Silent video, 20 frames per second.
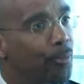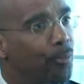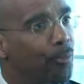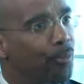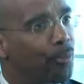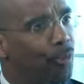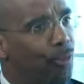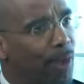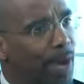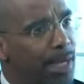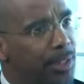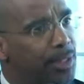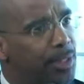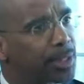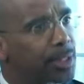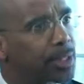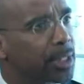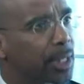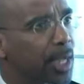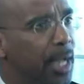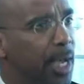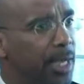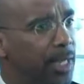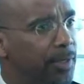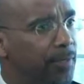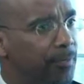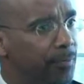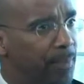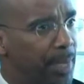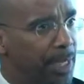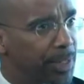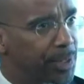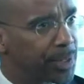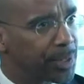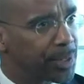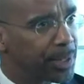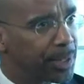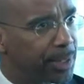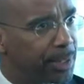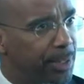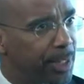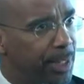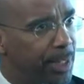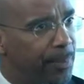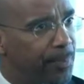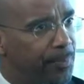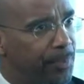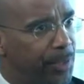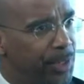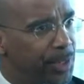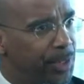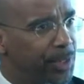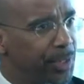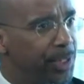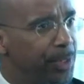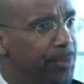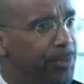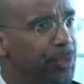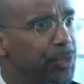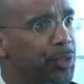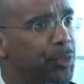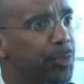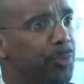practice a kind of medicine that seems to